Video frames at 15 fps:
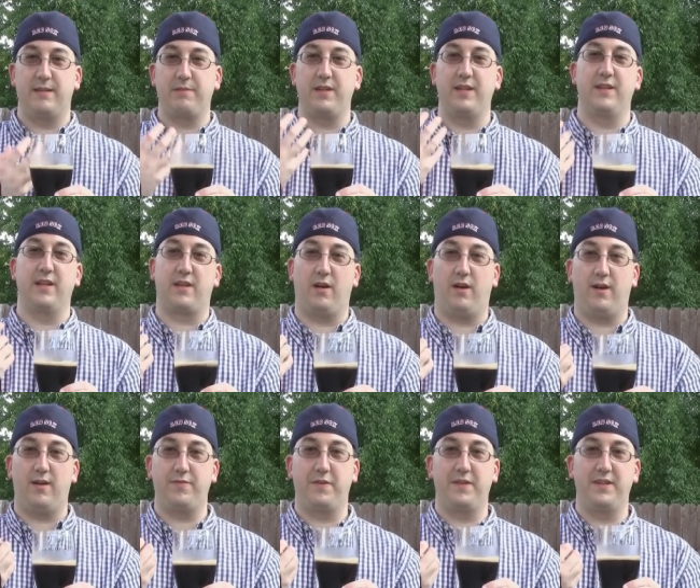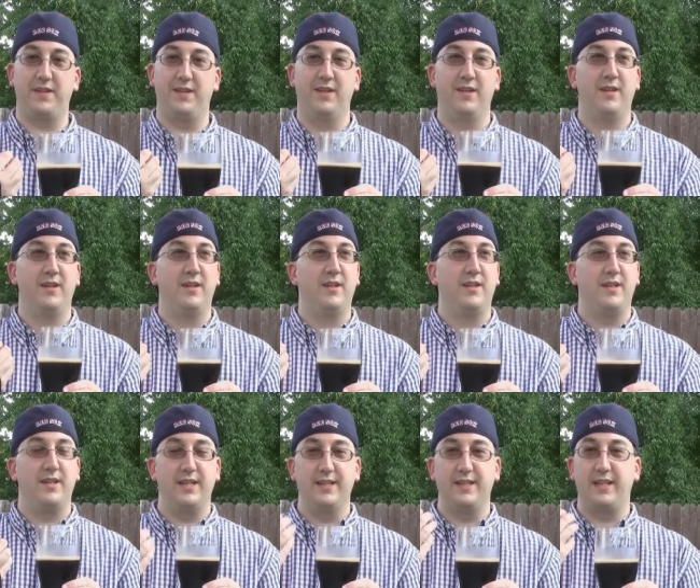I'm getting the coffee
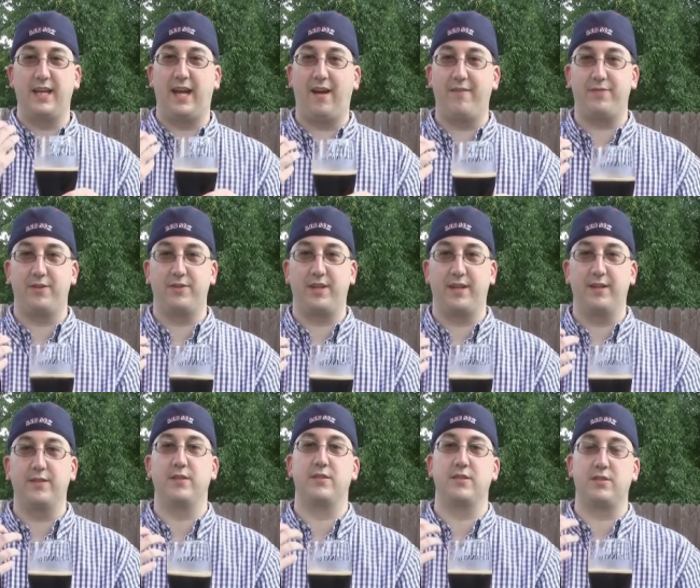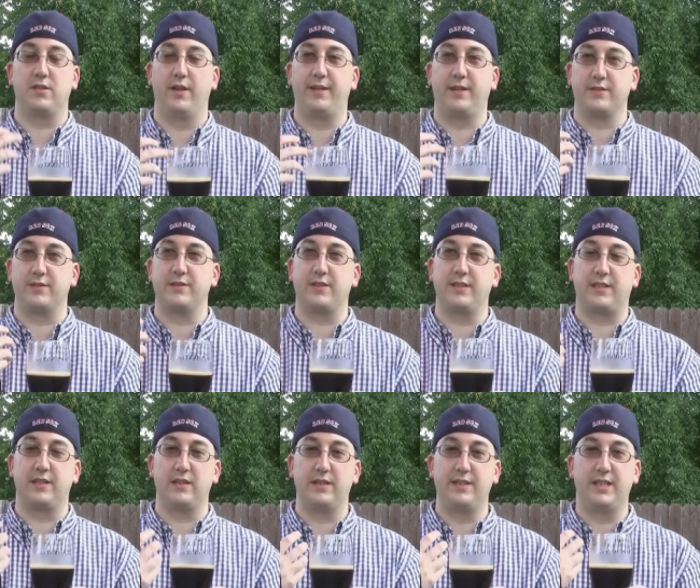in the aftertaste. It just lingers. It's
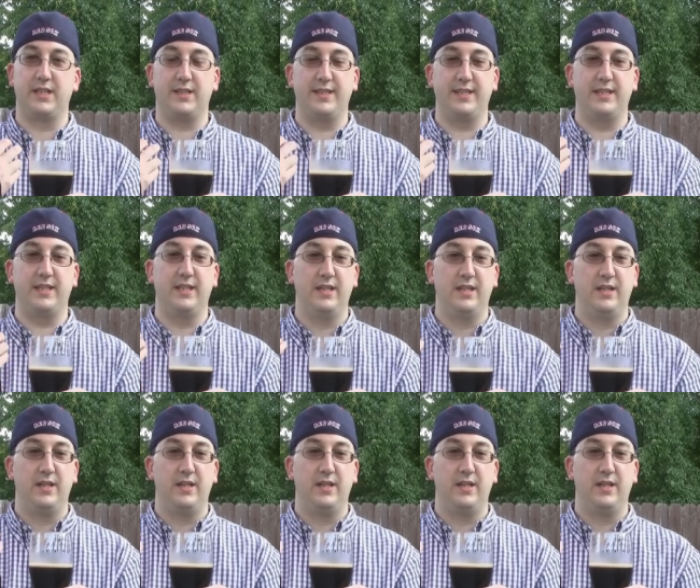like a lingering,